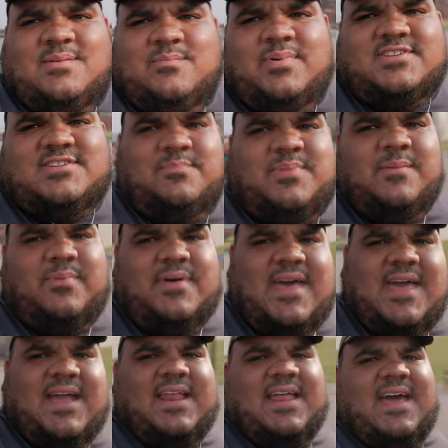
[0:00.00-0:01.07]
Bunch of people
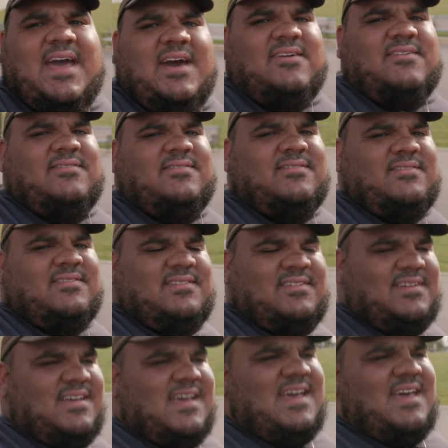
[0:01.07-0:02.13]
hanging out,
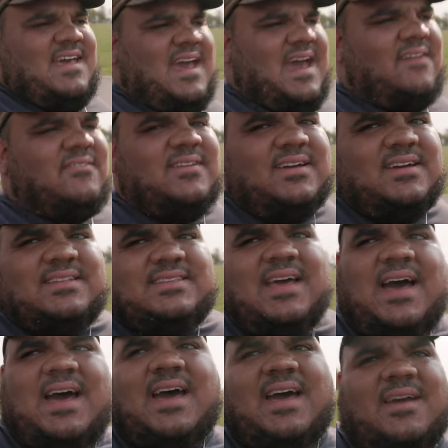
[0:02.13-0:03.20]
having a good
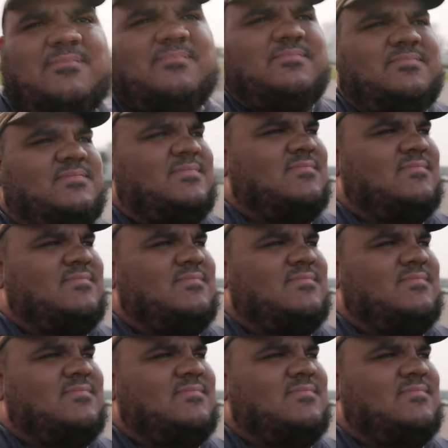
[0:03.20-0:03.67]
time.